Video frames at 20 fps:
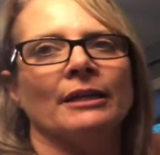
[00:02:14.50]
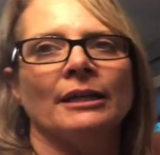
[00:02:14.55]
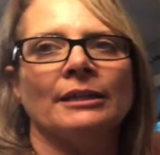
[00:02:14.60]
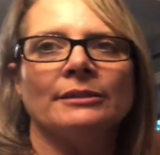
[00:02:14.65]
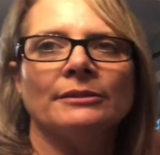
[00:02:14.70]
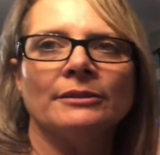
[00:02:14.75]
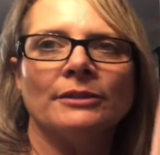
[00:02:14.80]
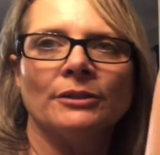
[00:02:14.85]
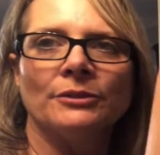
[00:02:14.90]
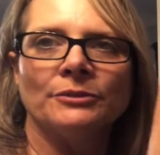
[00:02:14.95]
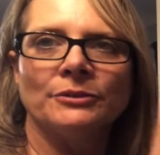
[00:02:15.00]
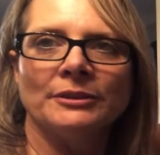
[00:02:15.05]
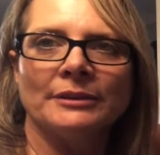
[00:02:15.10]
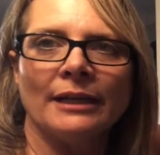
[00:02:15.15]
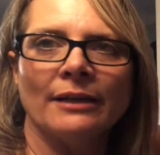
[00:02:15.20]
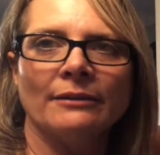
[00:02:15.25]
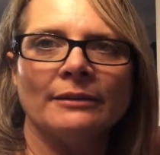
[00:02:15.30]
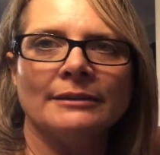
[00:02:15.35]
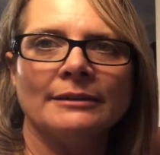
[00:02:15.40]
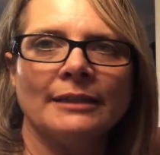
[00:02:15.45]
and goes
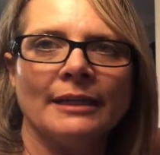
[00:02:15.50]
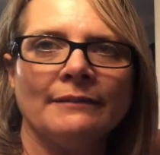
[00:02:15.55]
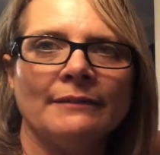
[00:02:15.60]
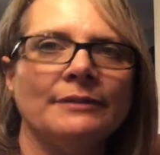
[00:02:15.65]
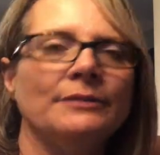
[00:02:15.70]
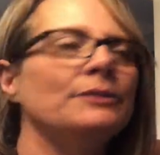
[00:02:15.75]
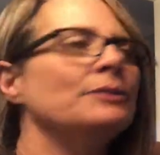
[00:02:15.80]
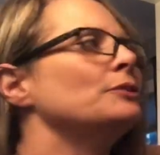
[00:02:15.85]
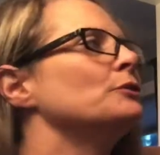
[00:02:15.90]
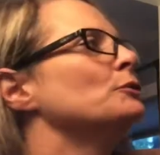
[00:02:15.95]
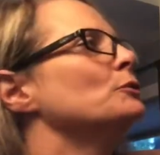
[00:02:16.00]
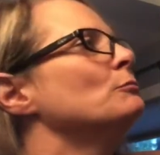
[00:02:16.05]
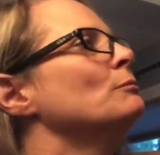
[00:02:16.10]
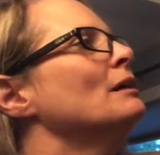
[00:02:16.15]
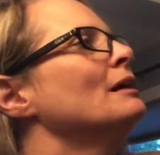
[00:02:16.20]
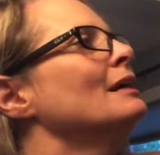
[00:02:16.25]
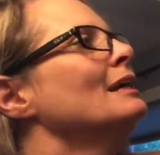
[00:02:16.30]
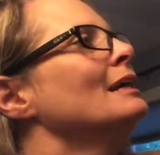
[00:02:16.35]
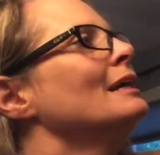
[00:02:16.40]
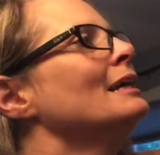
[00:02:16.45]
down inside the tube,
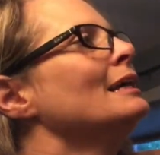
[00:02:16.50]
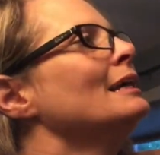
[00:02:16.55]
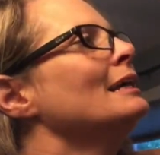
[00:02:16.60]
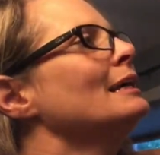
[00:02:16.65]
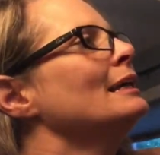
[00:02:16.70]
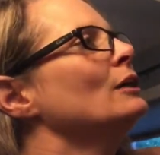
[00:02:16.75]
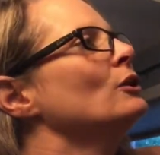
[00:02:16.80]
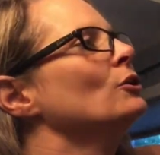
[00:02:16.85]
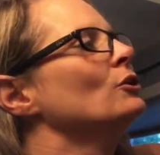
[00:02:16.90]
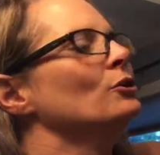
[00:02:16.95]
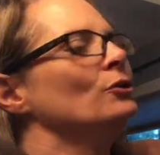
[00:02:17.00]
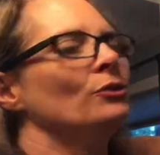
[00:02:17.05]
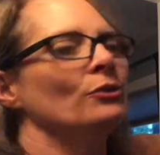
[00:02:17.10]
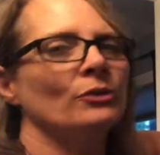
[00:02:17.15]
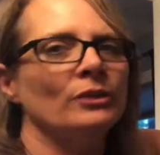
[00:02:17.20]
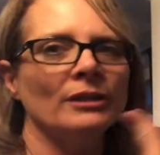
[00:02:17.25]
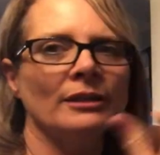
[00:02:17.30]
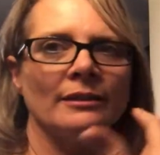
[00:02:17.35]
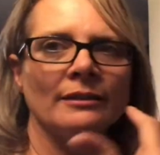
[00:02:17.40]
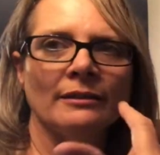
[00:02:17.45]
it
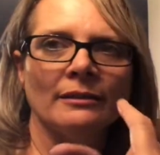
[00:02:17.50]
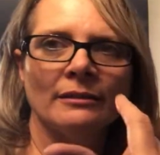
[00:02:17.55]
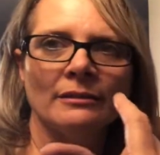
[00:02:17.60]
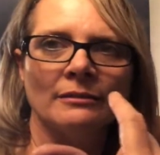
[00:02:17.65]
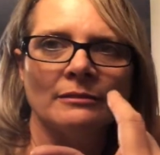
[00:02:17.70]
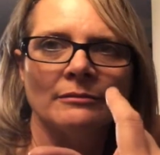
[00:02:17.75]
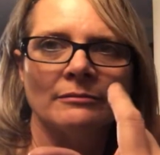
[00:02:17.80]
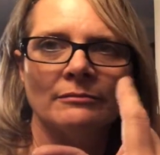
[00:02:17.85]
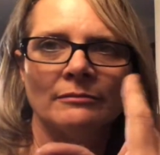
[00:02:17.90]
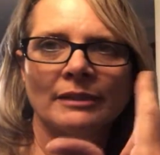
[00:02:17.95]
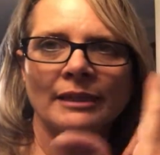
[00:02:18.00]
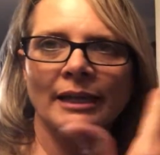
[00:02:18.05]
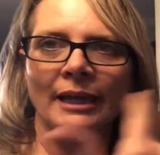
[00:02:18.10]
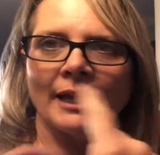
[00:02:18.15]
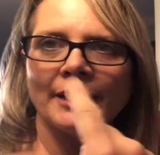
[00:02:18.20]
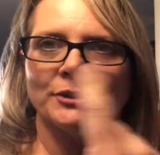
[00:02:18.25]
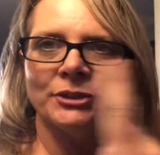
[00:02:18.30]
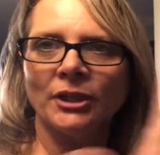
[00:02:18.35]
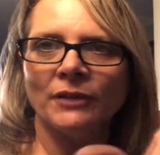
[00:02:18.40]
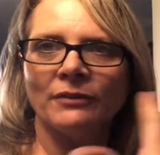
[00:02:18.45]
could
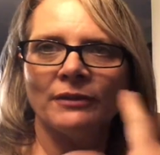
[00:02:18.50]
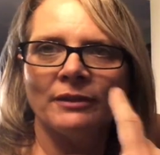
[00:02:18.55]
catch on